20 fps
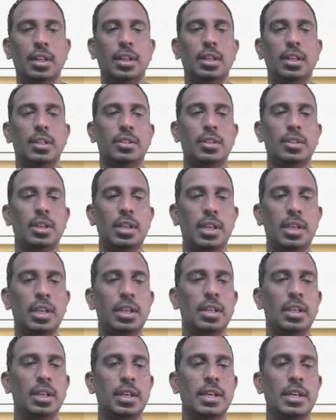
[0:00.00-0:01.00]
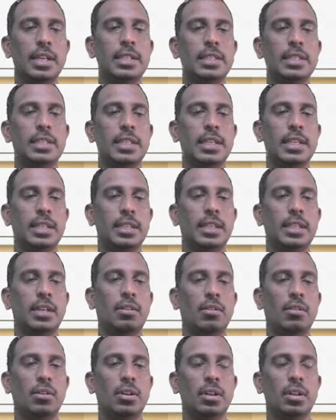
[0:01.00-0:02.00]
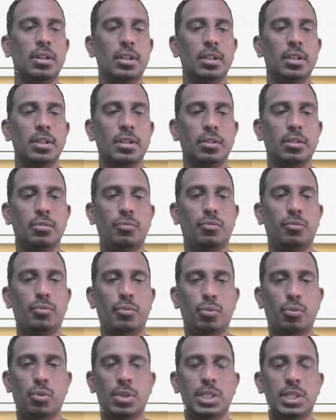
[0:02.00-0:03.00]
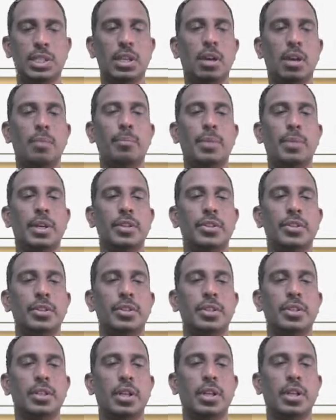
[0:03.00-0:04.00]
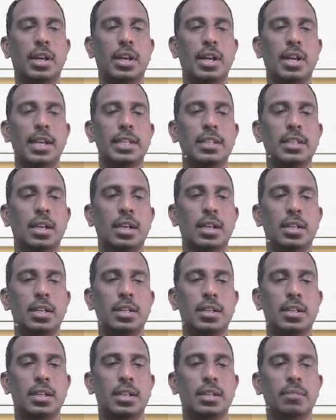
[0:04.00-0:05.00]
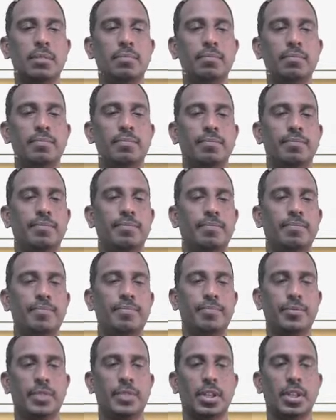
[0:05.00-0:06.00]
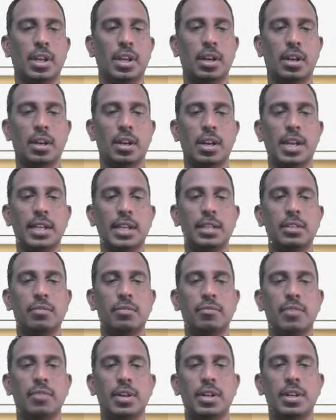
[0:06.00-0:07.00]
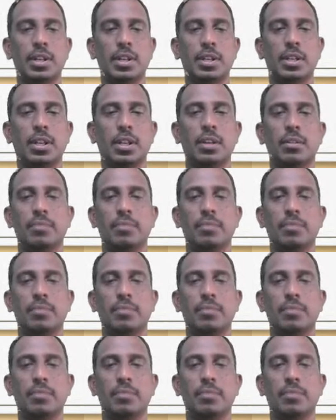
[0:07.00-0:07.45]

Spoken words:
So here you can see there are 4 chambers: right atrium, right ventricle,